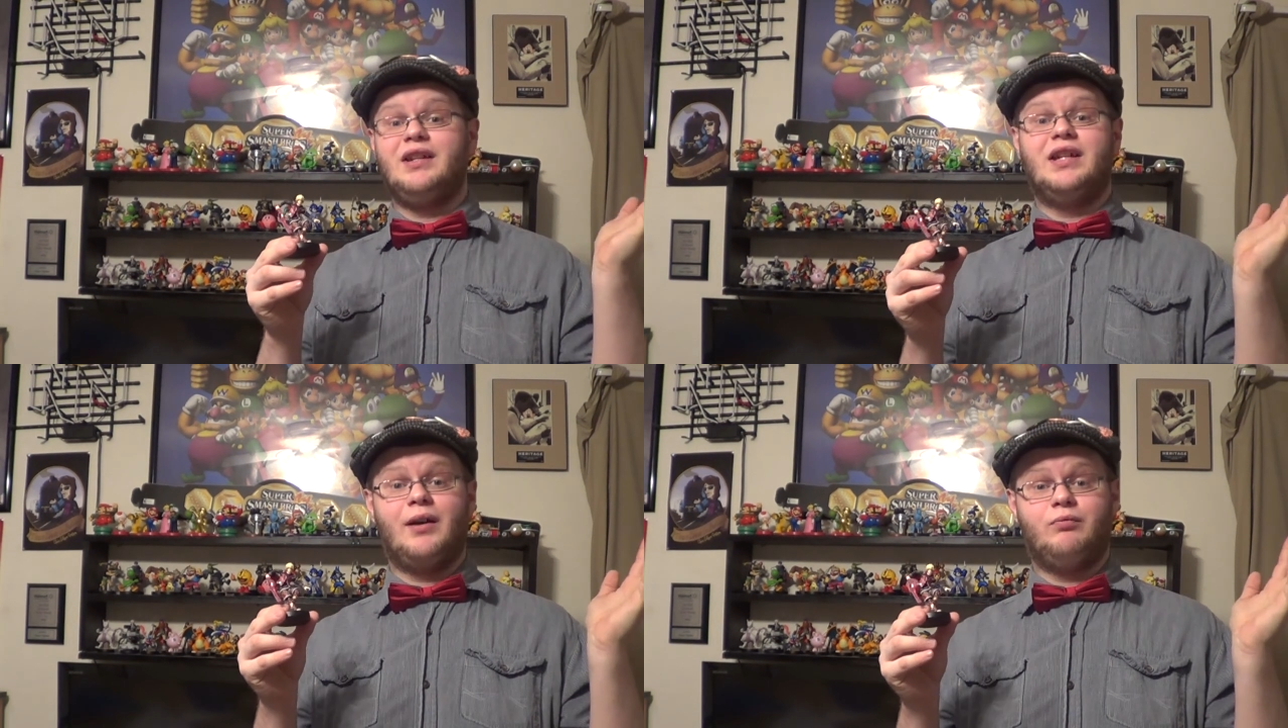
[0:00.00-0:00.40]

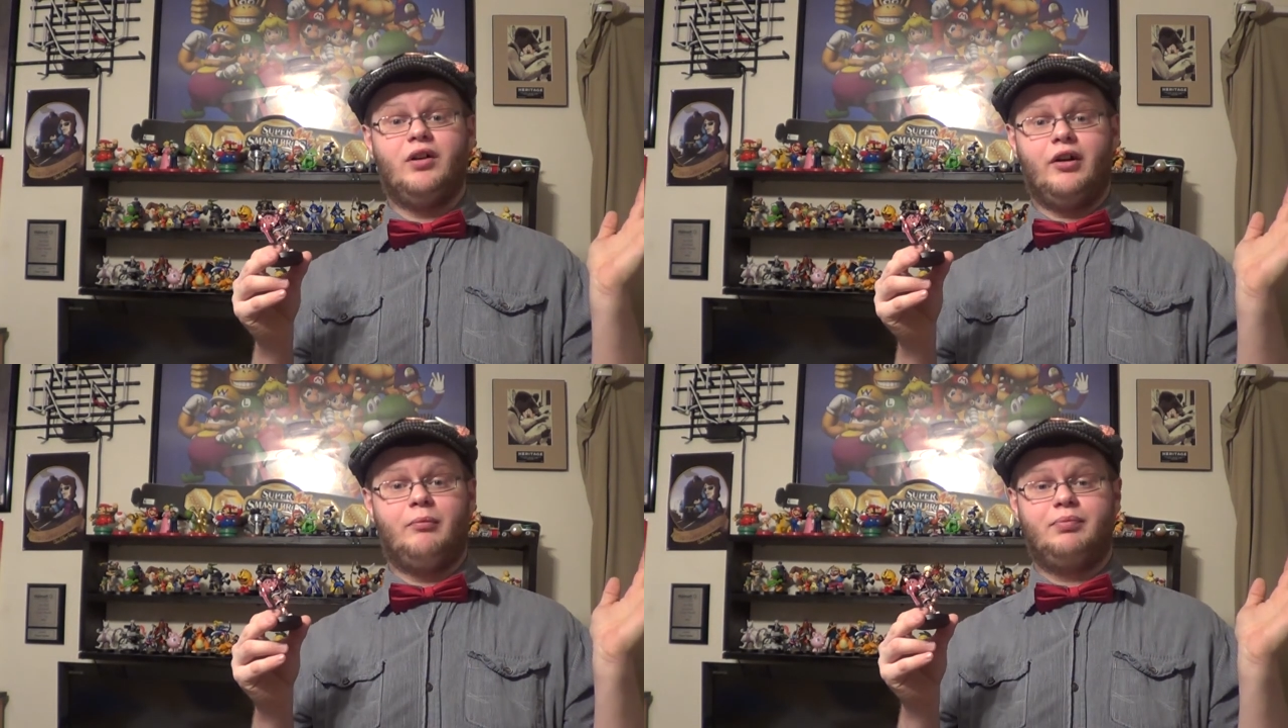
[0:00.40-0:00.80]
Yeah,
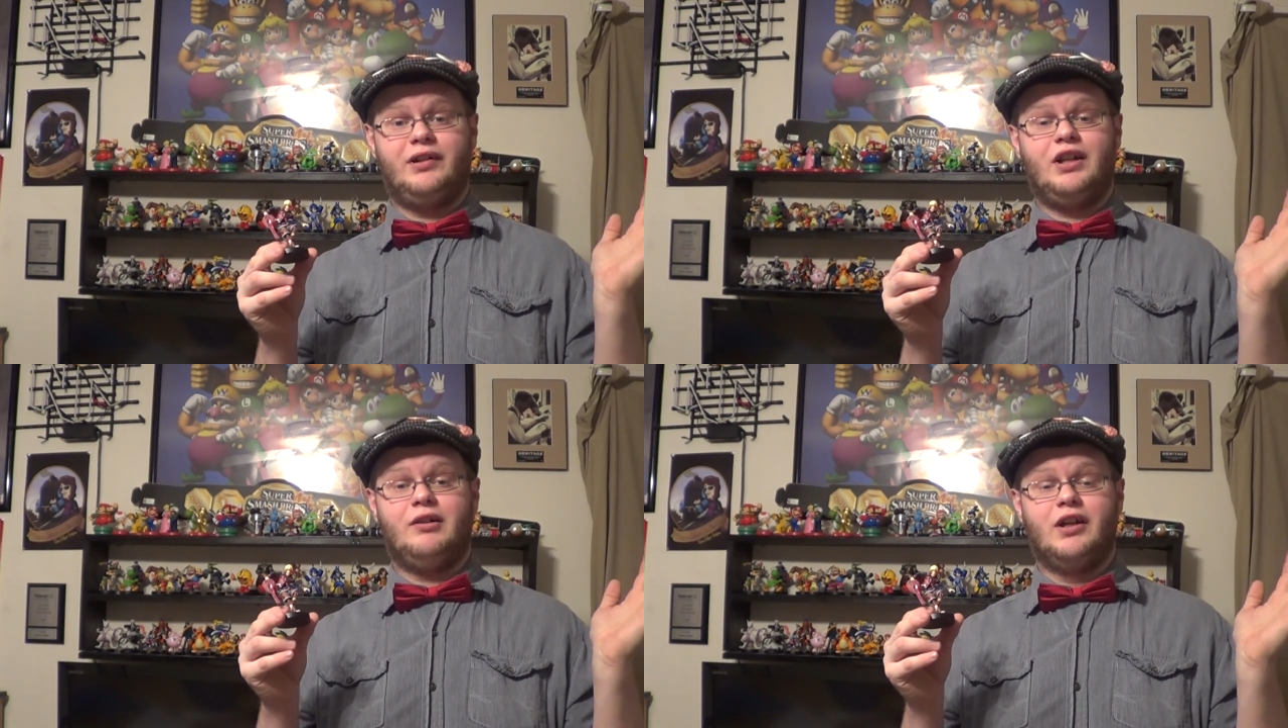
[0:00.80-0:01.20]
we're a
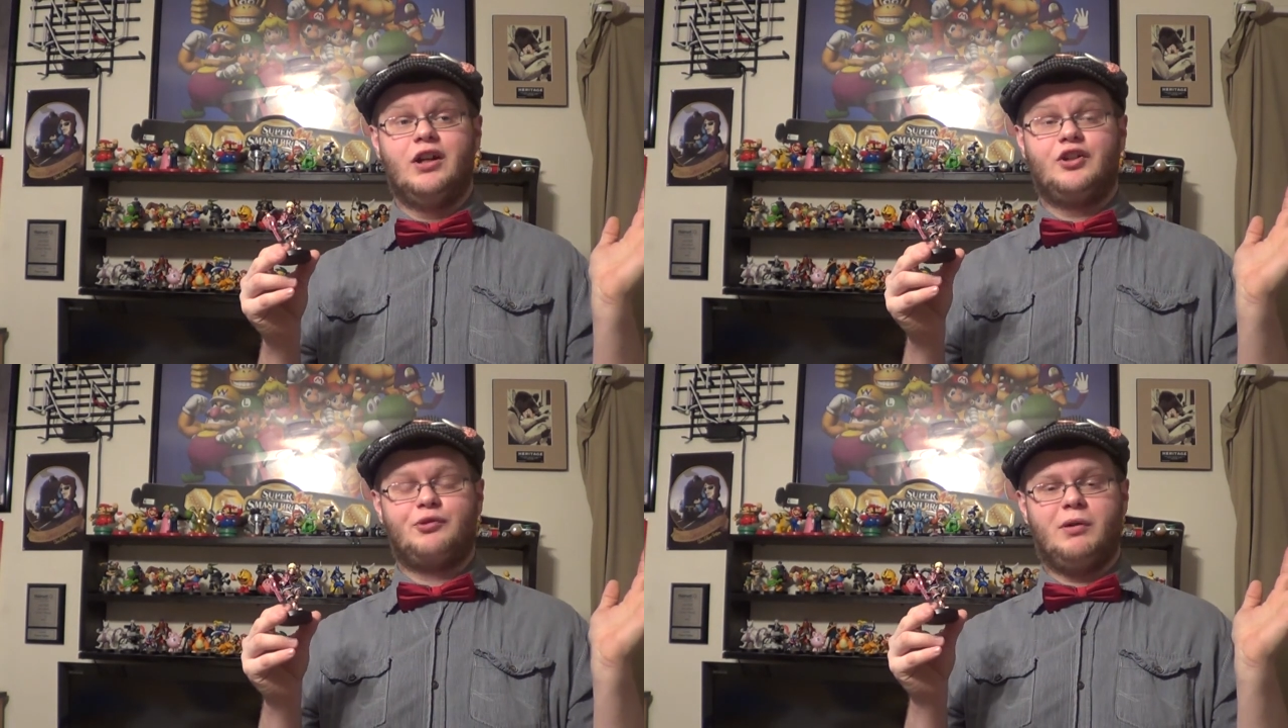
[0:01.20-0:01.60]
pretty
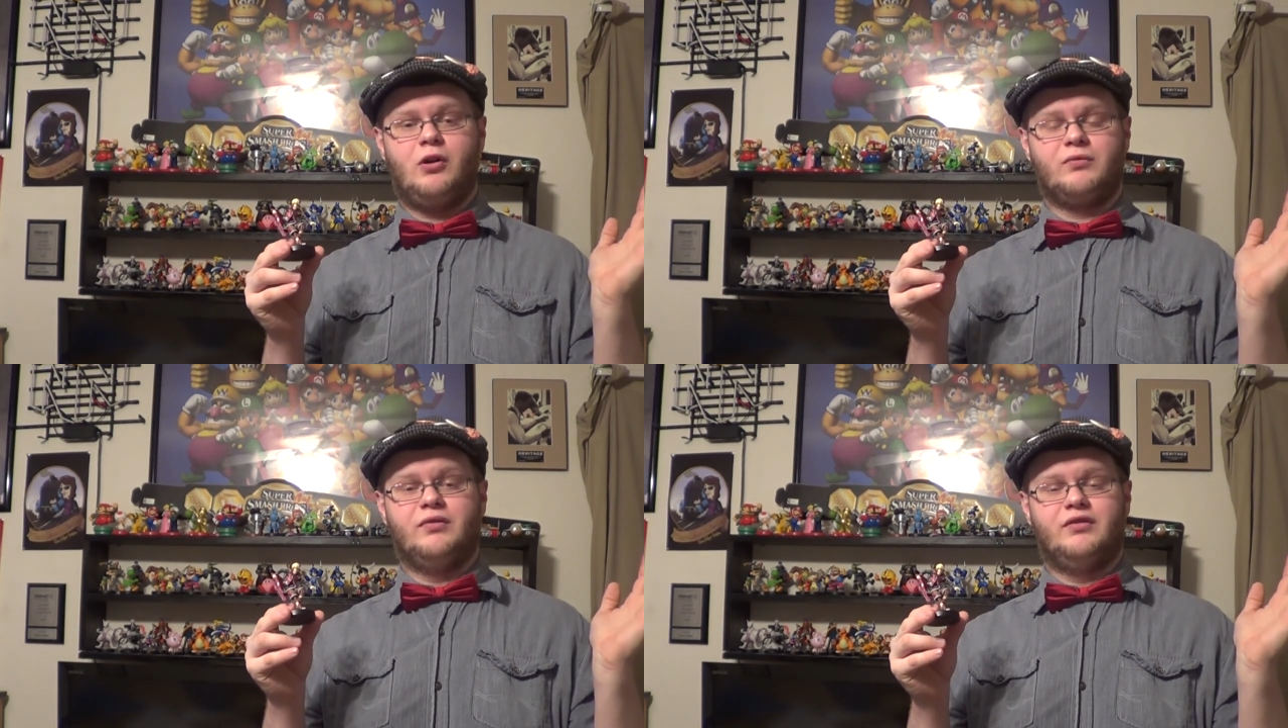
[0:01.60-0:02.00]

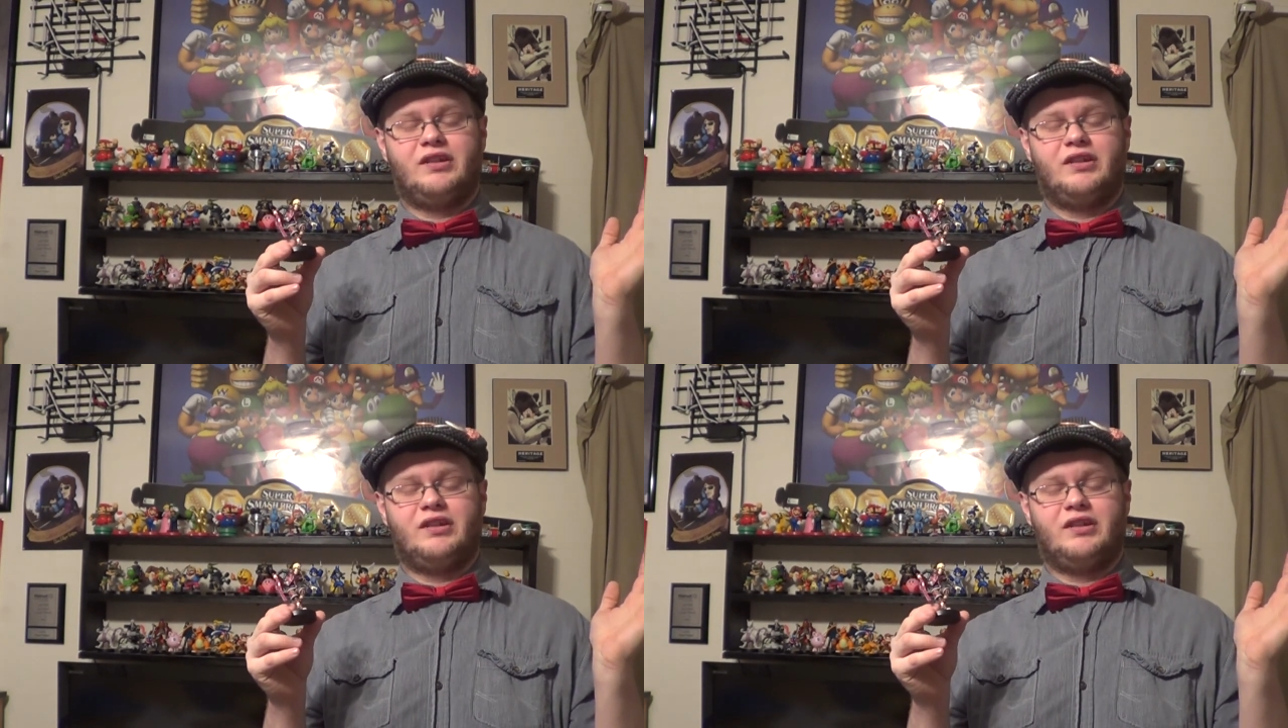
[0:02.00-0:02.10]
small